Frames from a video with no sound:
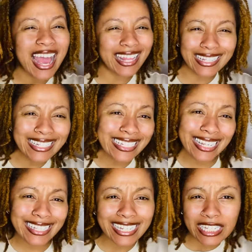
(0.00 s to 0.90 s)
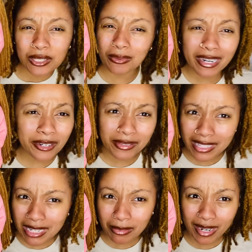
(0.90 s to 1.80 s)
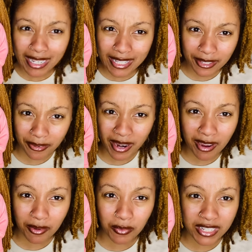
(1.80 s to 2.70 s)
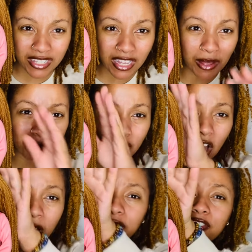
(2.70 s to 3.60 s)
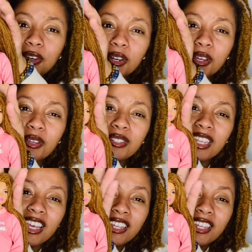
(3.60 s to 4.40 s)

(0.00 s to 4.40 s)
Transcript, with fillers: I think today's like a sweater theme on Instagram with some doll photos.